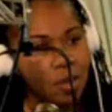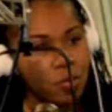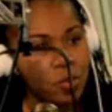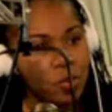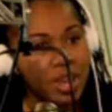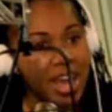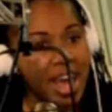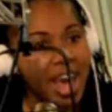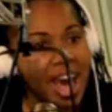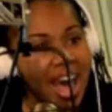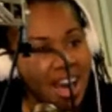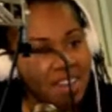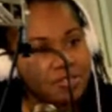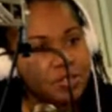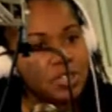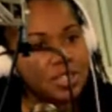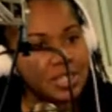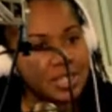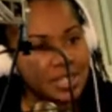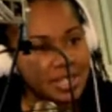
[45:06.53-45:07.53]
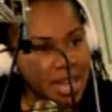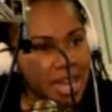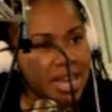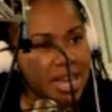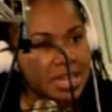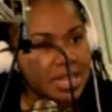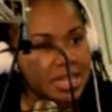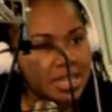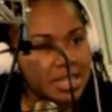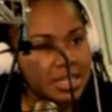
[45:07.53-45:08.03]
we have to
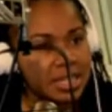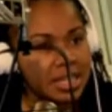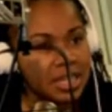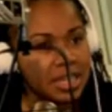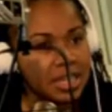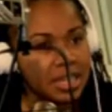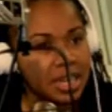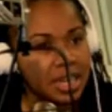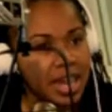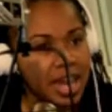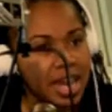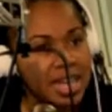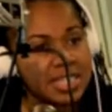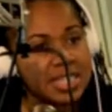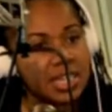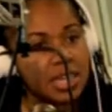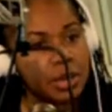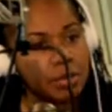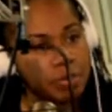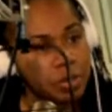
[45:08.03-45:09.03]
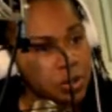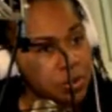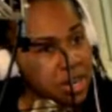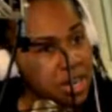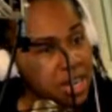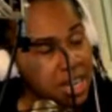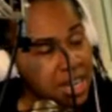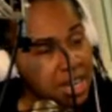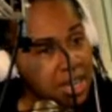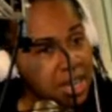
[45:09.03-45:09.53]
stand as a
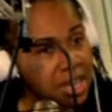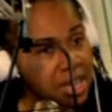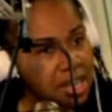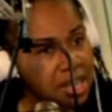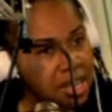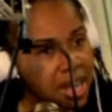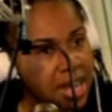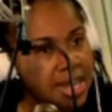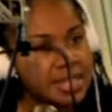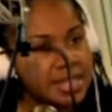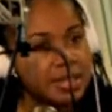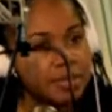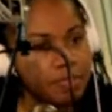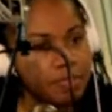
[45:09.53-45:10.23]
community, as a